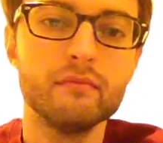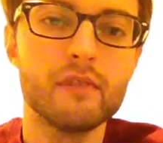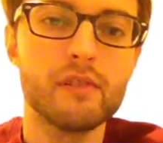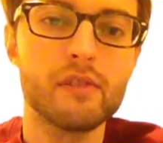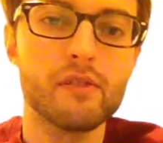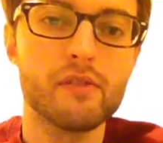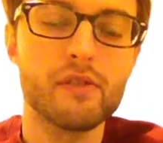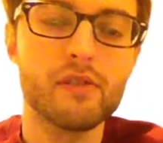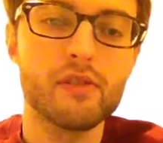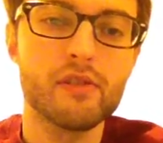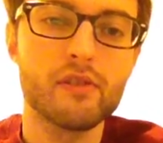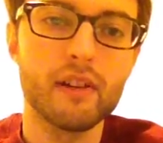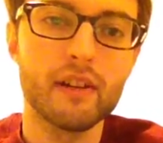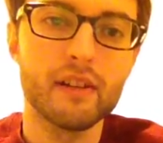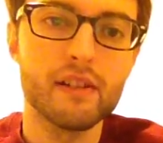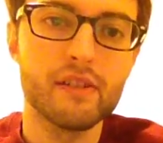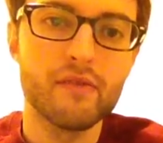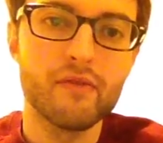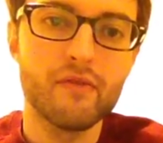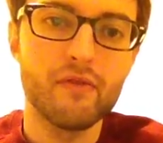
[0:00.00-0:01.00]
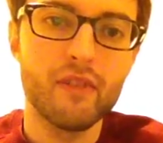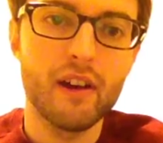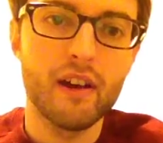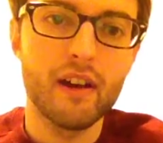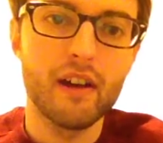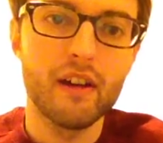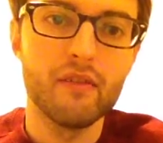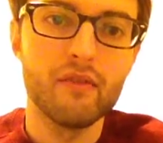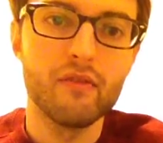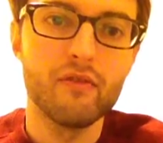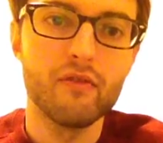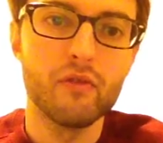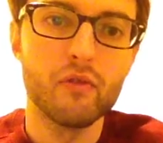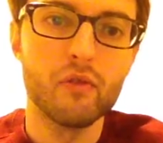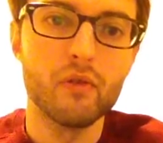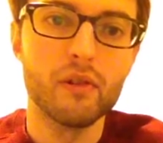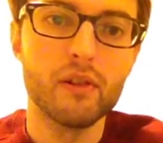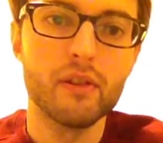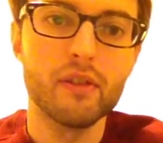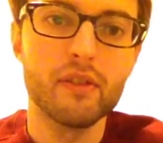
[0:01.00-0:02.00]
So strings 5,
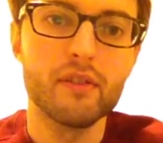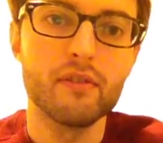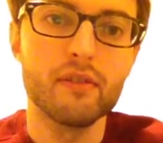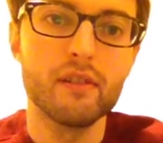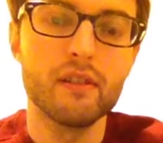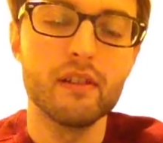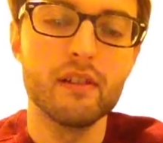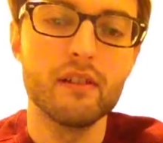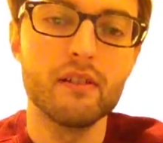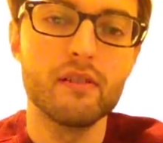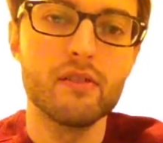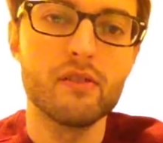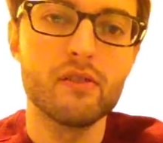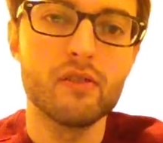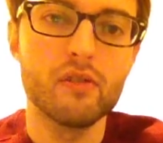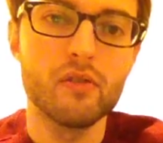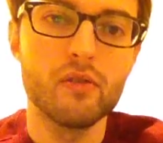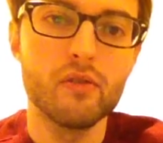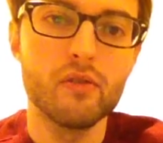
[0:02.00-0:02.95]
4, 3, 2, 3,